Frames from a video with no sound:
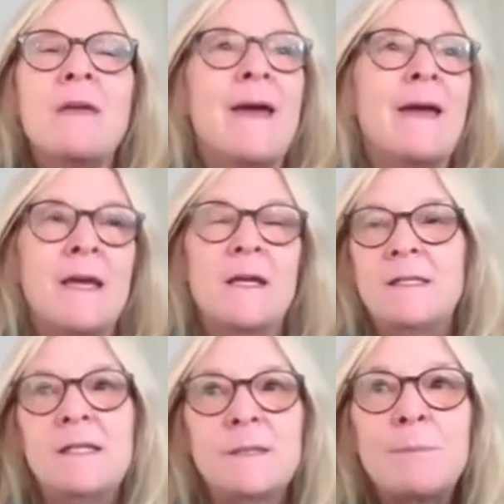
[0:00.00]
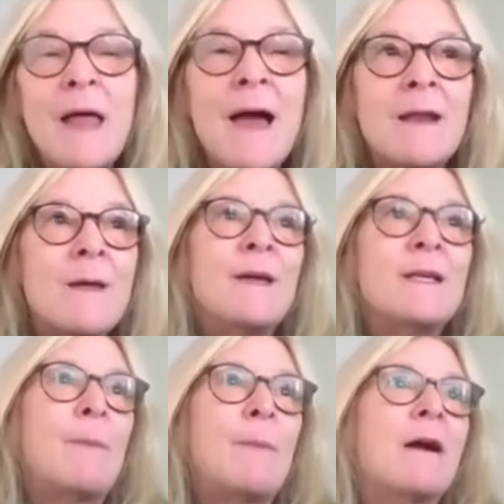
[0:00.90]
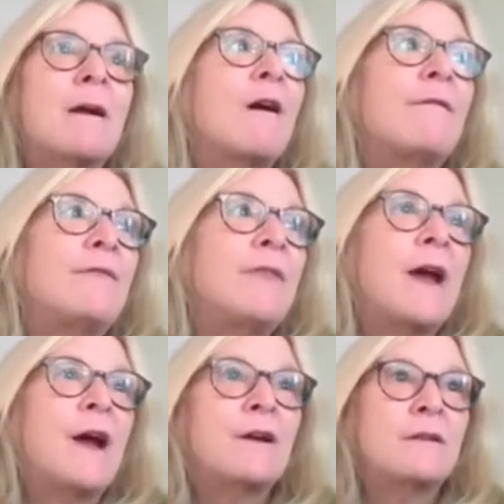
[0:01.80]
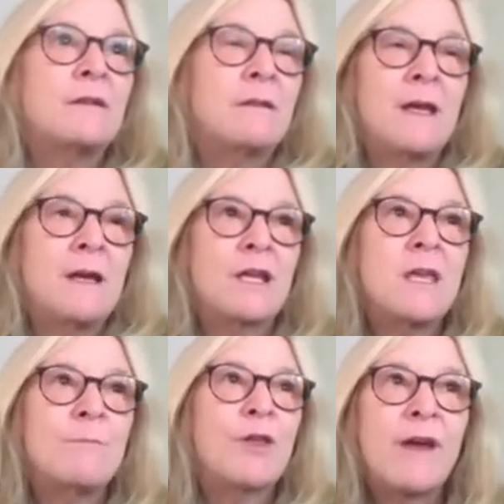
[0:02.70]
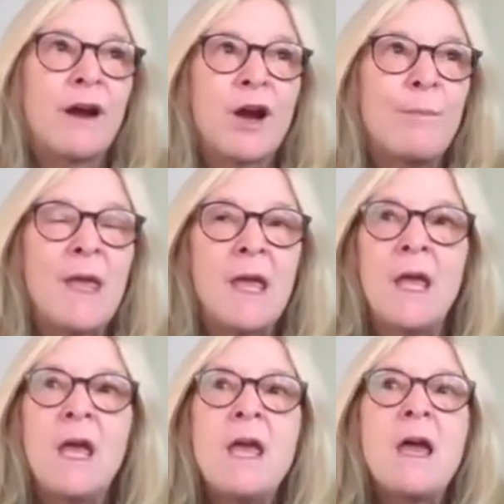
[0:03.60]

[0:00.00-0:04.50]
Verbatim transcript: that get cisplatinum as part of their their chemotherapy,